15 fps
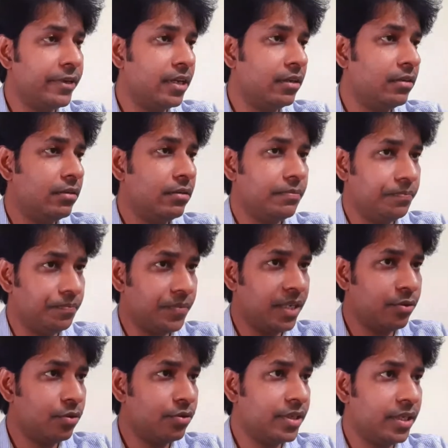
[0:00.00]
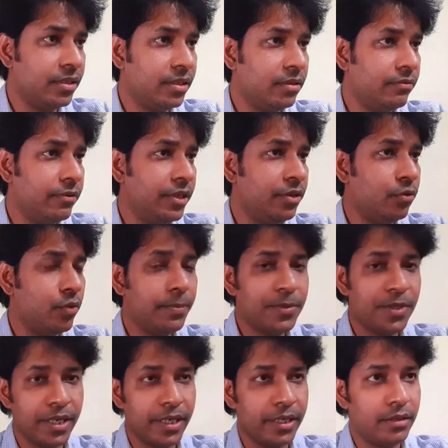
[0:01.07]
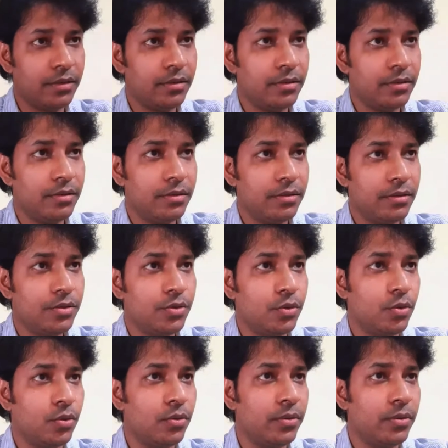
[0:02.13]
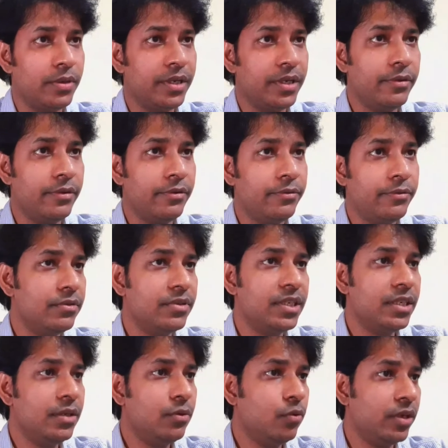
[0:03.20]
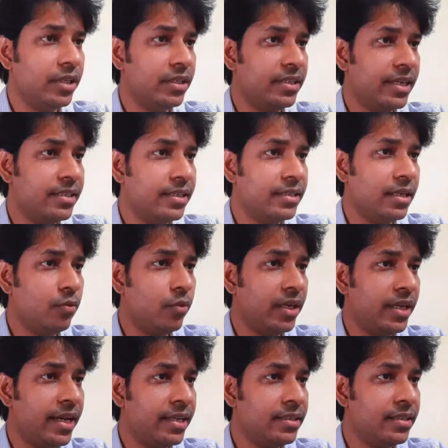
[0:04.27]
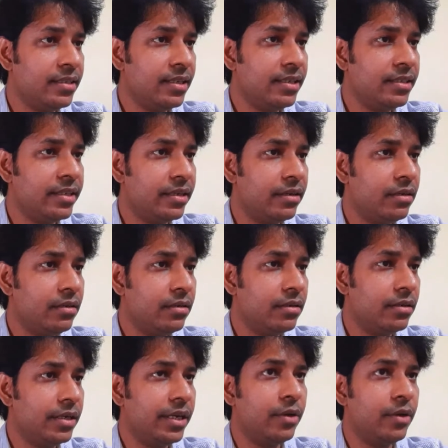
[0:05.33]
associated with your website. So if you see what is SSL, when SSL is there, you get